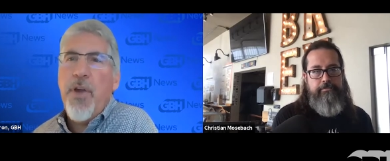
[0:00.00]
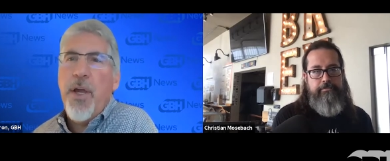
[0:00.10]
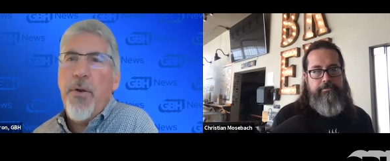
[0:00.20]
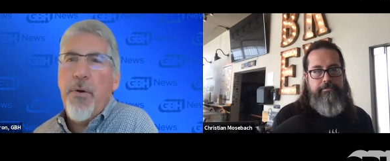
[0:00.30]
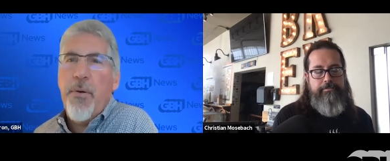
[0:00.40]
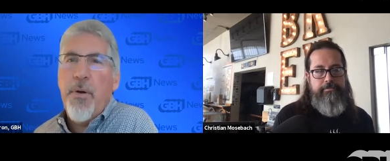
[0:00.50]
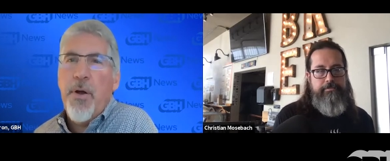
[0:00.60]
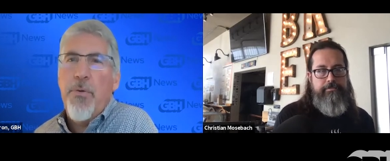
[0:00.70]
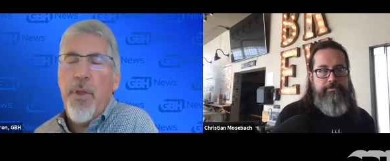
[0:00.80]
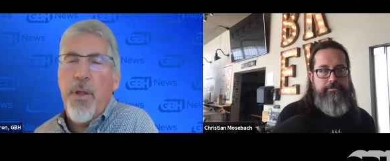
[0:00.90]
Speaker 1: cider,
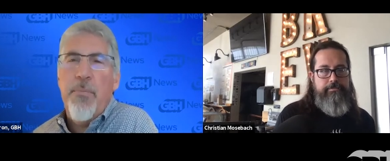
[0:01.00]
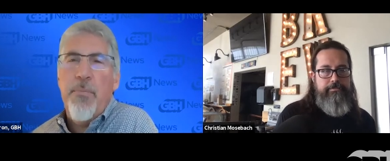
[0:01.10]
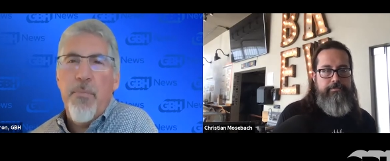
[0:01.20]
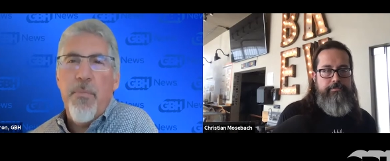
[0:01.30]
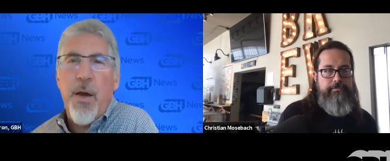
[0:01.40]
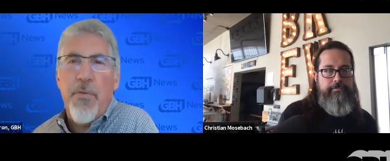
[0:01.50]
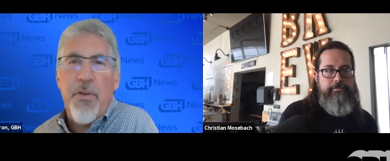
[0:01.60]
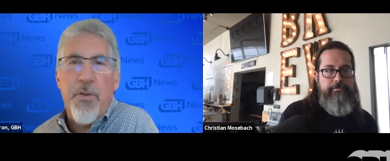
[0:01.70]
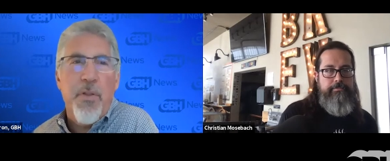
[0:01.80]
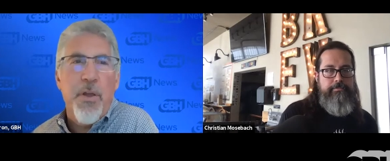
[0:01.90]
other than
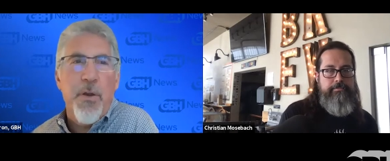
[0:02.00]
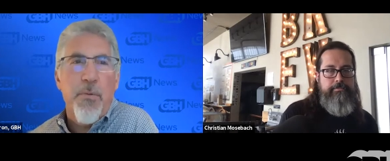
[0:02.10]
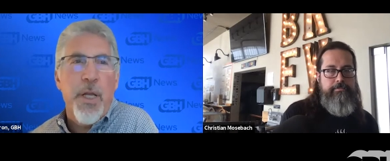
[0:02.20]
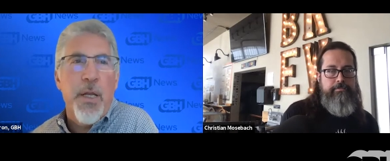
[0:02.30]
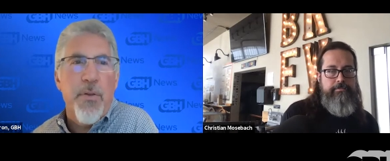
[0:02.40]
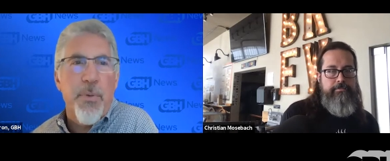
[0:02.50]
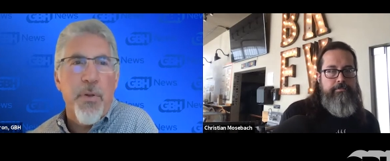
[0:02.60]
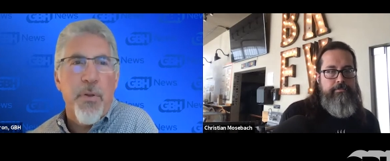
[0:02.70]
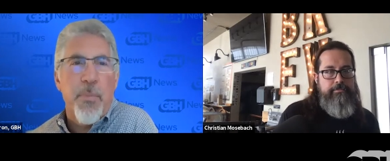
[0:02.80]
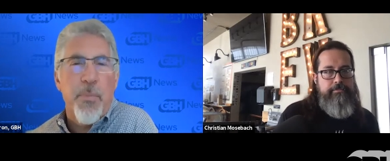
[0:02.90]
obviously the ingredients?
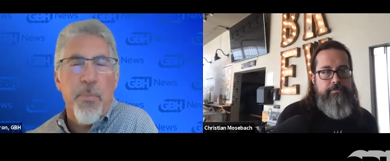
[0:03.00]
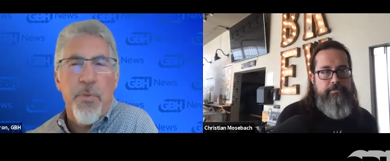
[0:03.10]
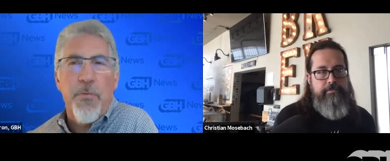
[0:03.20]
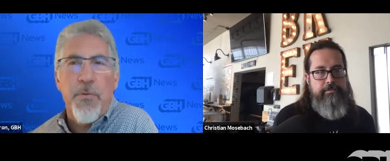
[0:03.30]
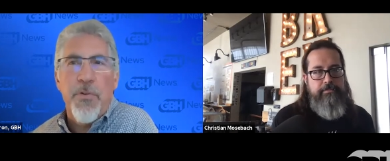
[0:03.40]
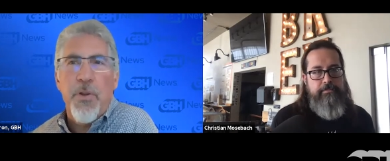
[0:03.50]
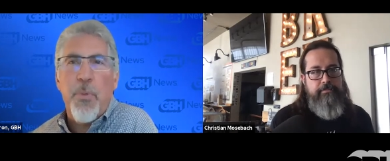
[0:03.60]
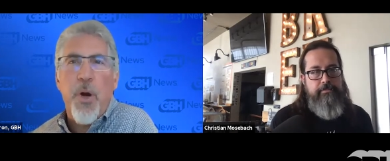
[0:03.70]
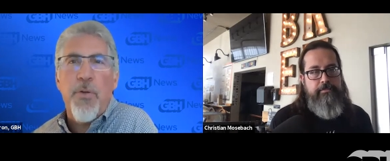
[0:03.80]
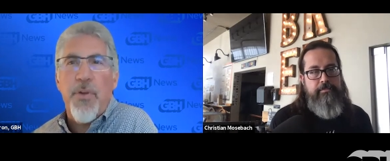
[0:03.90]
What the difference in the
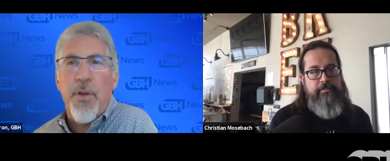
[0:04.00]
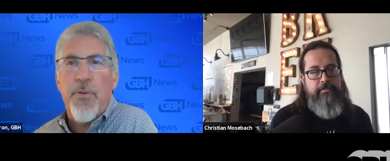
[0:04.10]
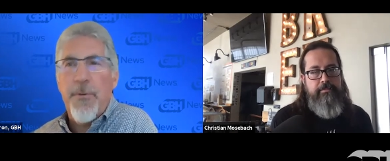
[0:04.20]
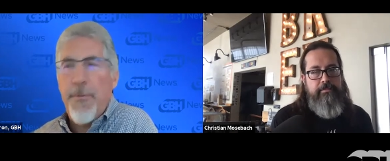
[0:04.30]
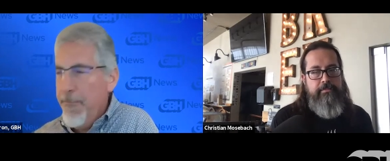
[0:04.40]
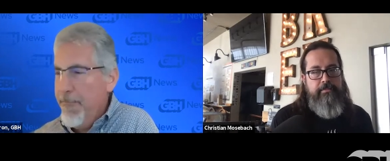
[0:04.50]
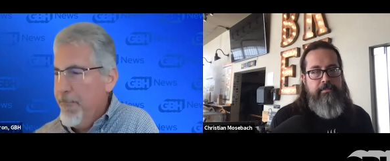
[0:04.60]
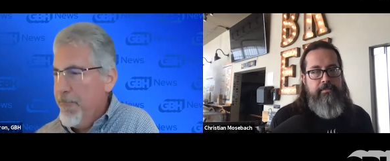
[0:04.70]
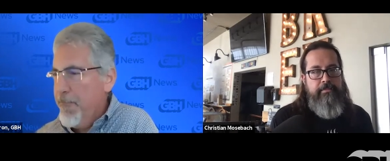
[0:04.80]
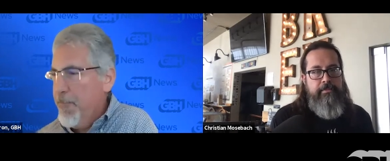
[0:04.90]
process?
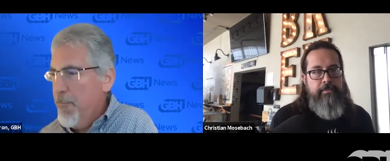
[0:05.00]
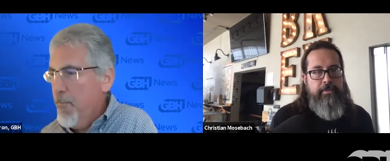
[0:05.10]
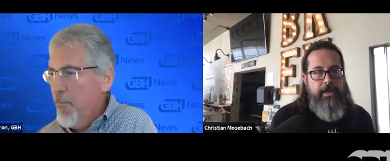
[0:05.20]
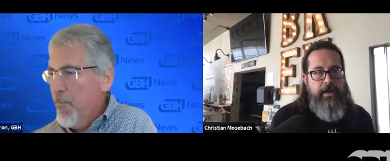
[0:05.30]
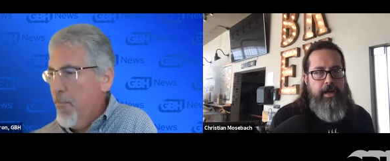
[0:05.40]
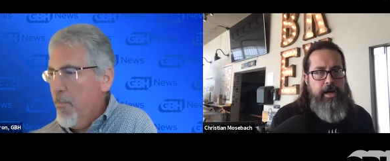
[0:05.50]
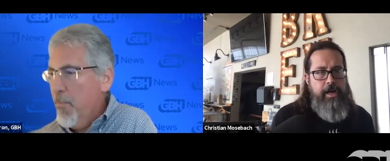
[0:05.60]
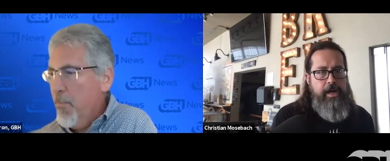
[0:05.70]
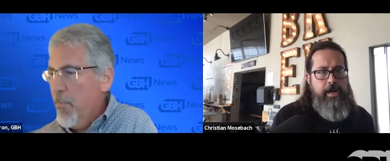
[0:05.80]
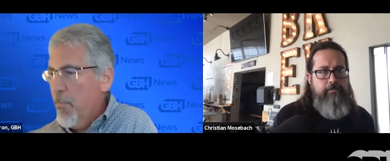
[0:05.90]

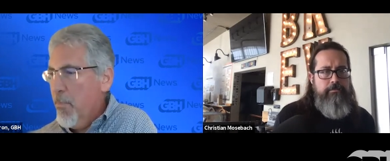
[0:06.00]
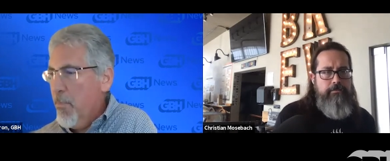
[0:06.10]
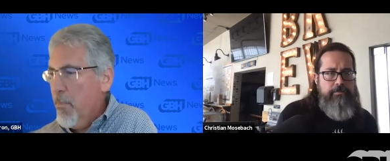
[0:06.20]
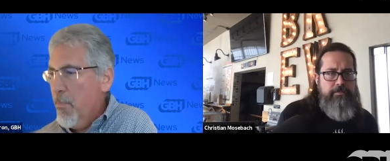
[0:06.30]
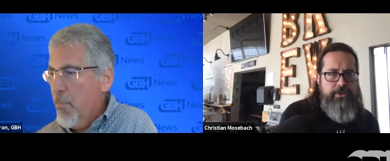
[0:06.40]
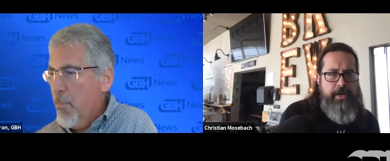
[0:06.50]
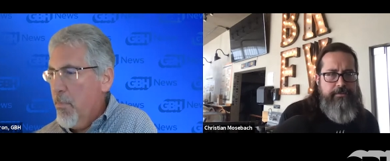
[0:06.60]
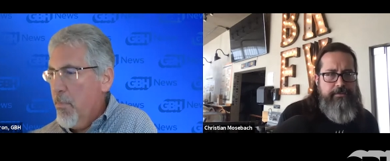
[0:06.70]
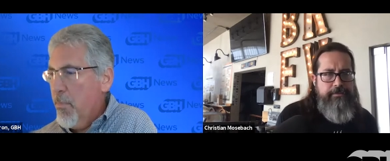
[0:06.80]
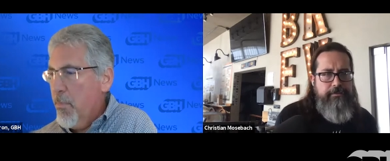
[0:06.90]
Speaker 2: Um,
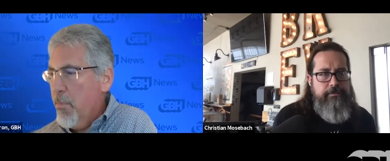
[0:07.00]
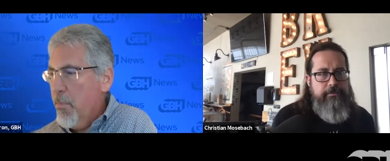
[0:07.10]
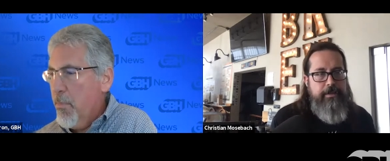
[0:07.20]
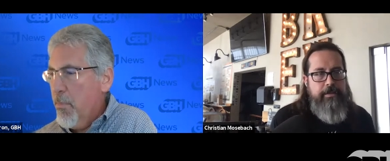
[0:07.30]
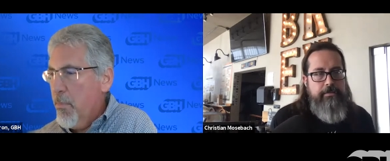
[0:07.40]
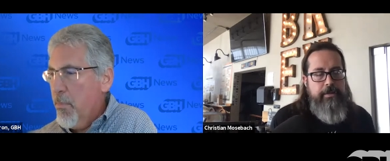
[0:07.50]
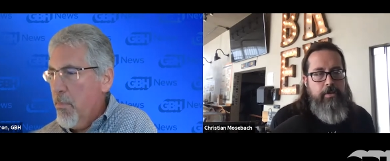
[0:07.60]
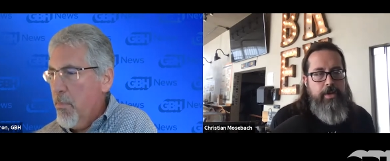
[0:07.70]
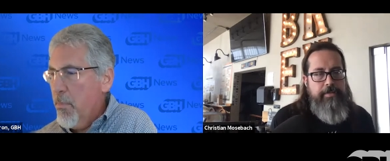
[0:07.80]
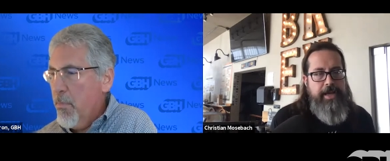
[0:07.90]
so I've
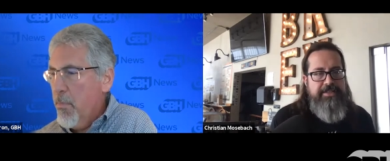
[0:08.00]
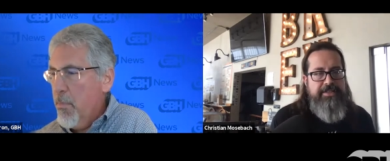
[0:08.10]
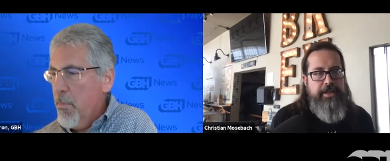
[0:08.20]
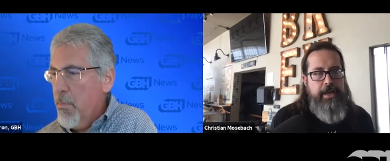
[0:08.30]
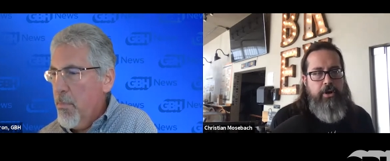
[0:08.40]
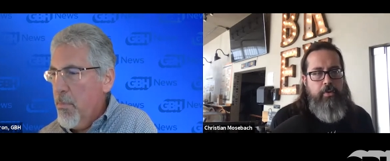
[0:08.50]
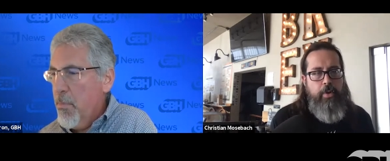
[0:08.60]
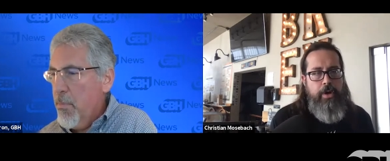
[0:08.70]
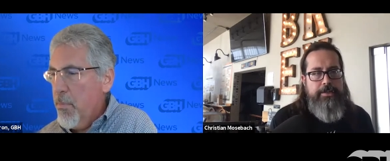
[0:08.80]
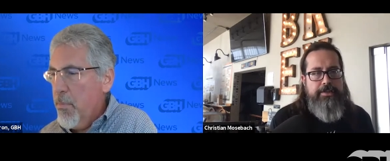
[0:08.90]
only made
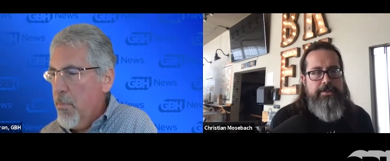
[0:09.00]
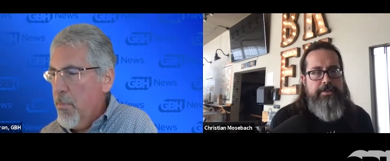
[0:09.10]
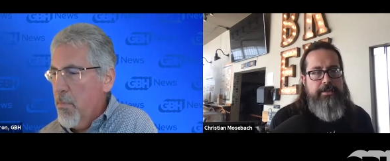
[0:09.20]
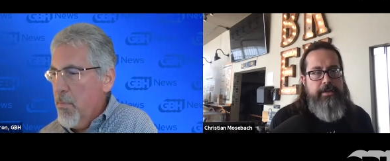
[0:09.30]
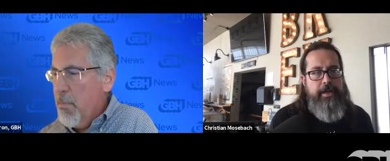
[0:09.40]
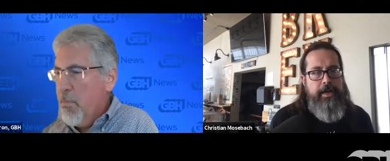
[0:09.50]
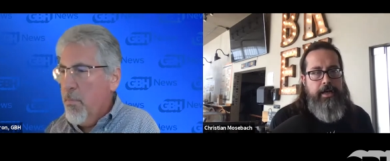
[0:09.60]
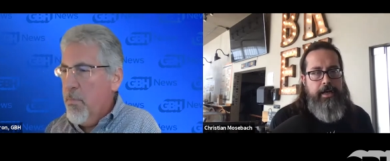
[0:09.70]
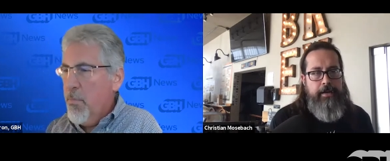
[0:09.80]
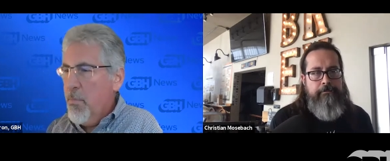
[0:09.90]
cider once.
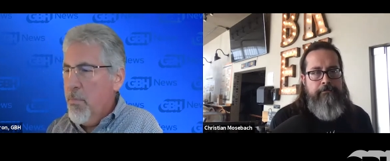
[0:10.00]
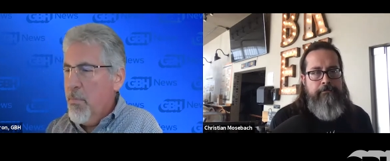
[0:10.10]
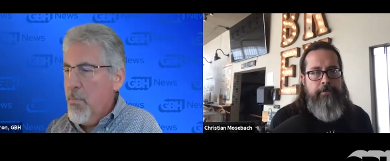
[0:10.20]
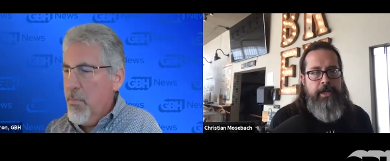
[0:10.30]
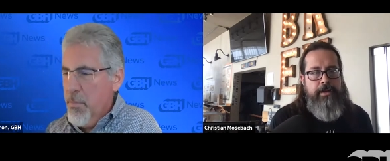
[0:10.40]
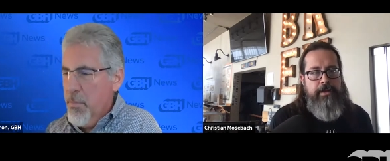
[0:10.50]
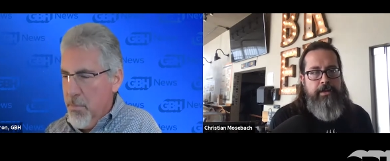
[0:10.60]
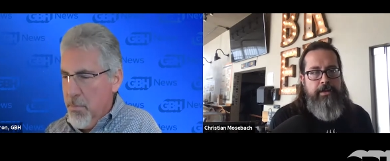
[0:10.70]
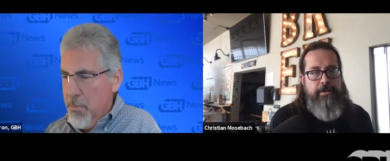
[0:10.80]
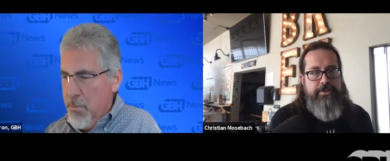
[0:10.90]
Um,
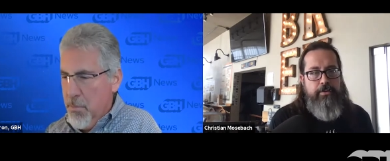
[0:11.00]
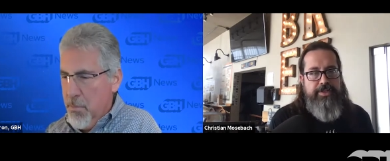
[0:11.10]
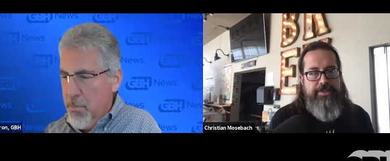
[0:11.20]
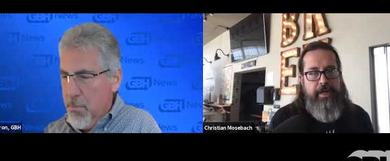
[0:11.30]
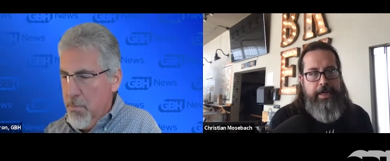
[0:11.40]
so